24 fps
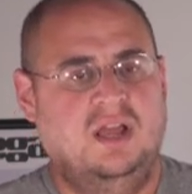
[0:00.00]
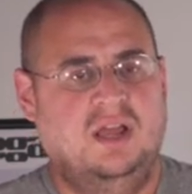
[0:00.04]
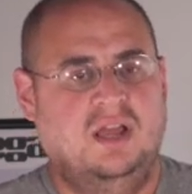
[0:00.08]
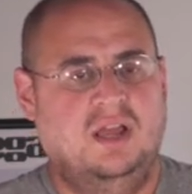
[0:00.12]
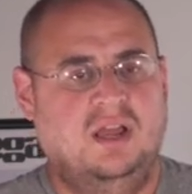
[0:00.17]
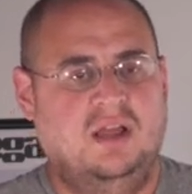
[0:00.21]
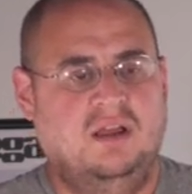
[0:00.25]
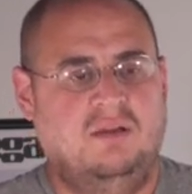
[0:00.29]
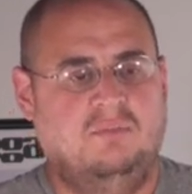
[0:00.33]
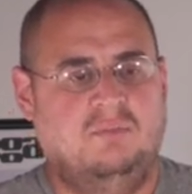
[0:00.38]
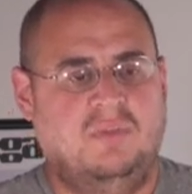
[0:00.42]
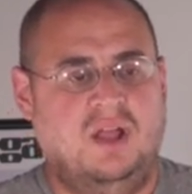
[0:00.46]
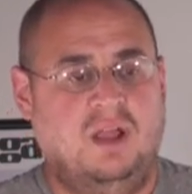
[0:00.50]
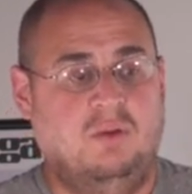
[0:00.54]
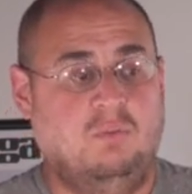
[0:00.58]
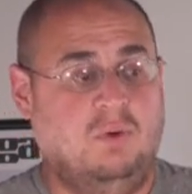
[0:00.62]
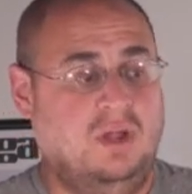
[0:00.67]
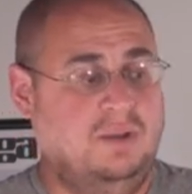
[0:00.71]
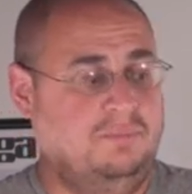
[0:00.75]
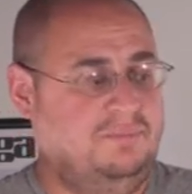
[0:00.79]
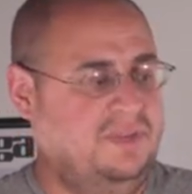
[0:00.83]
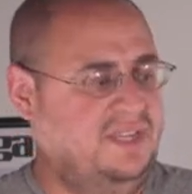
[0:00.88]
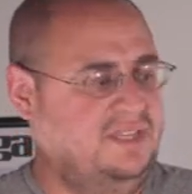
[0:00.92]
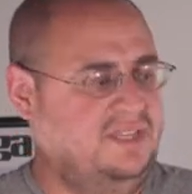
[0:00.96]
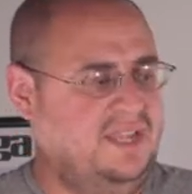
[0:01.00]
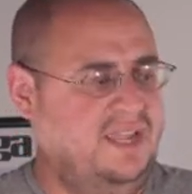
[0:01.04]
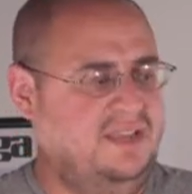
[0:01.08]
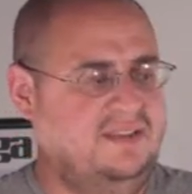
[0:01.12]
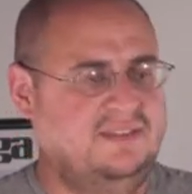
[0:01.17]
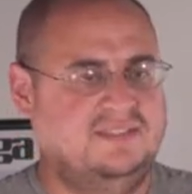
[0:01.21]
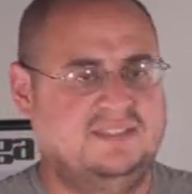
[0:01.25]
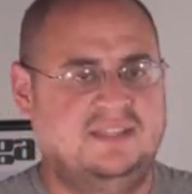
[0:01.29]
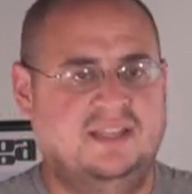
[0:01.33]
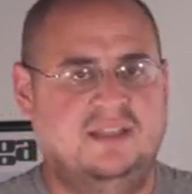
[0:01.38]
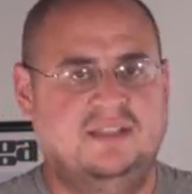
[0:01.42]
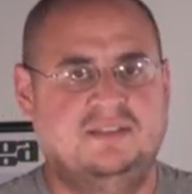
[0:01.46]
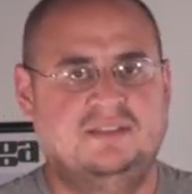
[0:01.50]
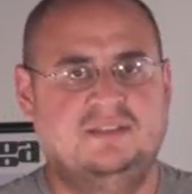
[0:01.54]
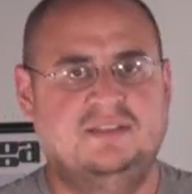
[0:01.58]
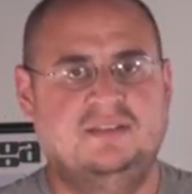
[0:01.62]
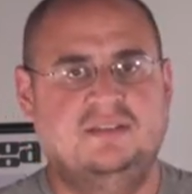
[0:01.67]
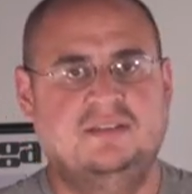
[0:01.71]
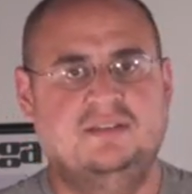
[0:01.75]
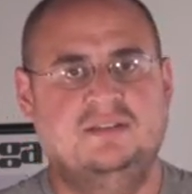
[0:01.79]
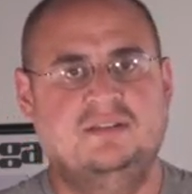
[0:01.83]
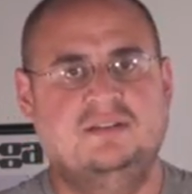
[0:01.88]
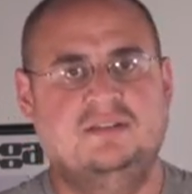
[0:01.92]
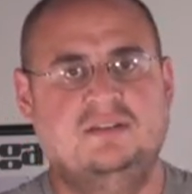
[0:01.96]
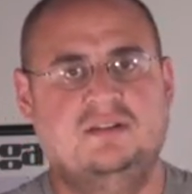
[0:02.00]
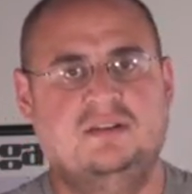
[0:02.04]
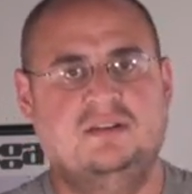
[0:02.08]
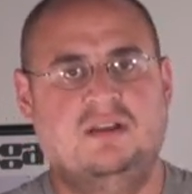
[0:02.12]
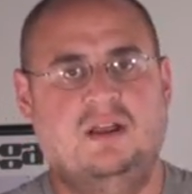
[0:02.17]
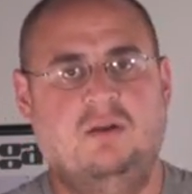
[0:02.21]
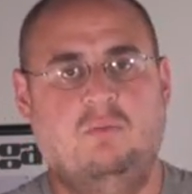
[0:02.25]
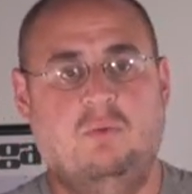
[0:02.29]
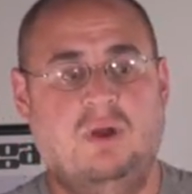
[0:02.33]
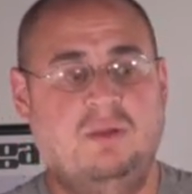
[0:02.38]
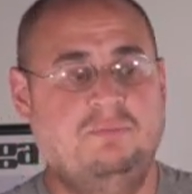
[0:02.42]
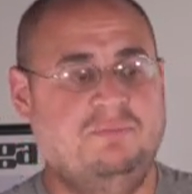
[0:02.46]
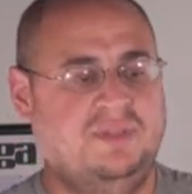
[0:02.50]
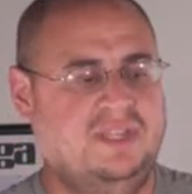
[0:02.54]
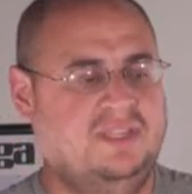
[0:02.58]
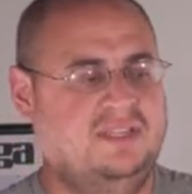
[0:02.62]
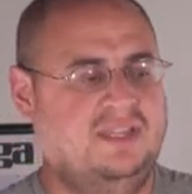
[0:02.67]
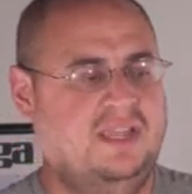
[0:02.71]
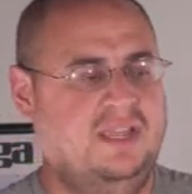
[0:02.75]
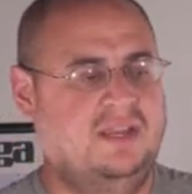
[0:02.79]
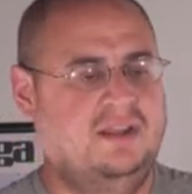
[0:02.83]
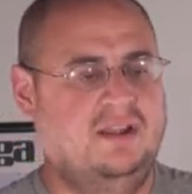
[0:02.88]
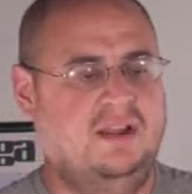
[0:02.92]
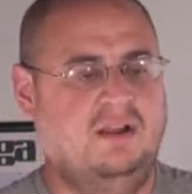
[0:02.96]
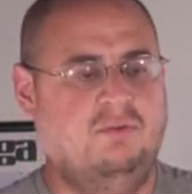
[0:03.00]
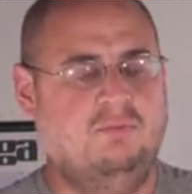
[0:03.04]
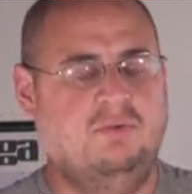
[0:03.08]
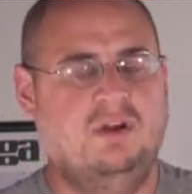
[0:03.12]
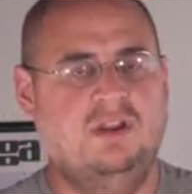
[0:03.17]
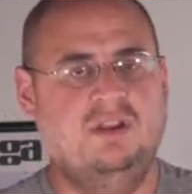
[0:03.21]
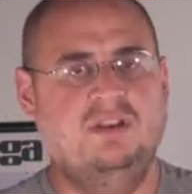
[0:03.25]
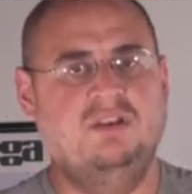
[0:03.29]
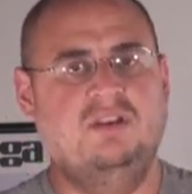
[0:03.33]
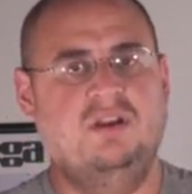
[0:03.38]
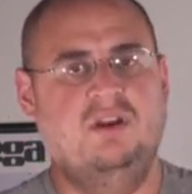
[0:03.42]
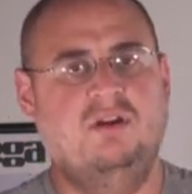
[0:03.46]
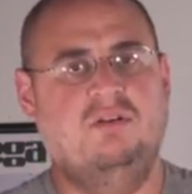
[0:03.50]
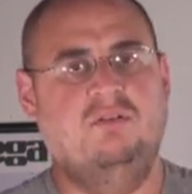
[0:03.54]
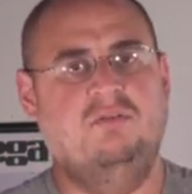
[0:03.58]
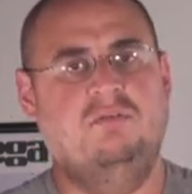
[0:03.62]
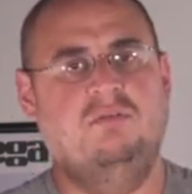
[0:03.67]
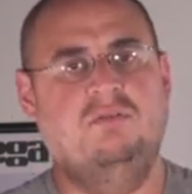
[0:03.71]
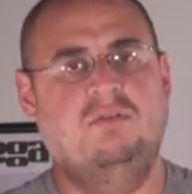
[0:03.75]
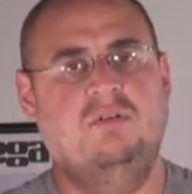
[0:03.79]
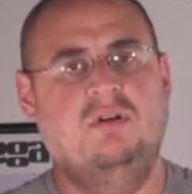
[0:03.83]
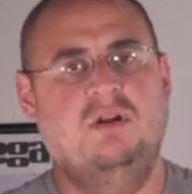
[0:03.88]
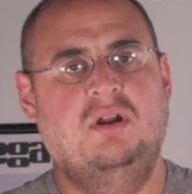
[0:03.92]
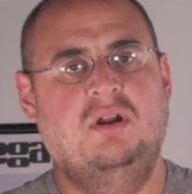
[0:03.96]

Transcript: I want big data sets. I want big data. I want to know,